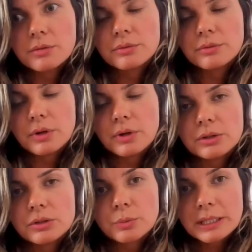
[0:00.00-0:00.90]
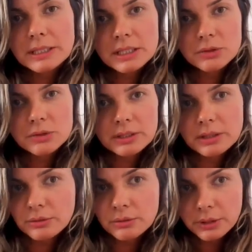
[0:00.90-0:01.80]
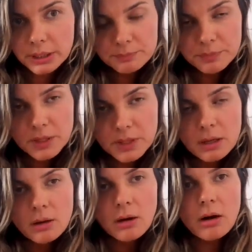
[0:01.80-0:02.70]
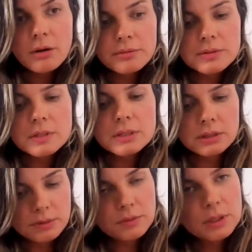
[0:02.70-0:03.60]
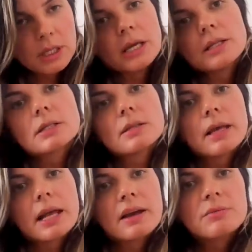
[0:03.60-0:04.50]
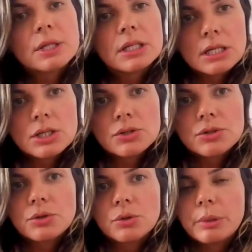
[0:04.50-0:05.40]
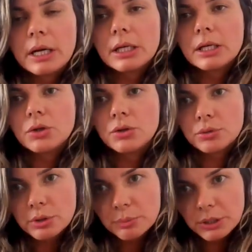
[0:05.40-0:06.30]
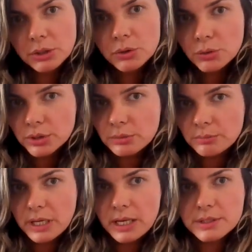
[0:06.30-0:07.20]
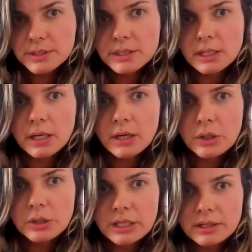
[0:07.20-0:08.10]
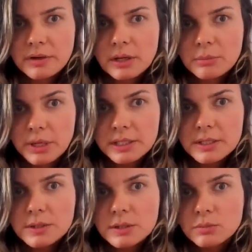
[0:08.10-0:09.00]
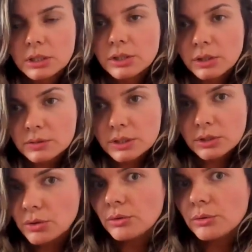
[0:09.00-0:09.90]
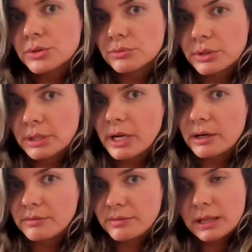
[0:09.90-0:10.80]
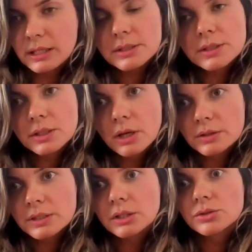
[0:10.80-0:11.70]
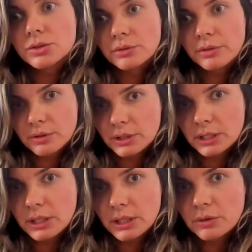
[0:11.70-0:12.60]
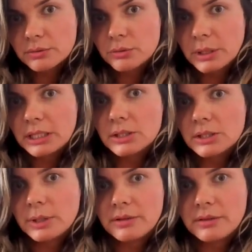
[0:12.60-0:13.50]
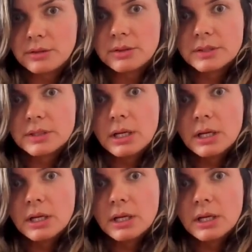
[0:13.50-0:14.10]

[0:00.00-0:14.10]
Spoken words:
of 2023. all the certificates that have been issued by European Union-based notified bodies will continue to remain valid until June 30 of 2023.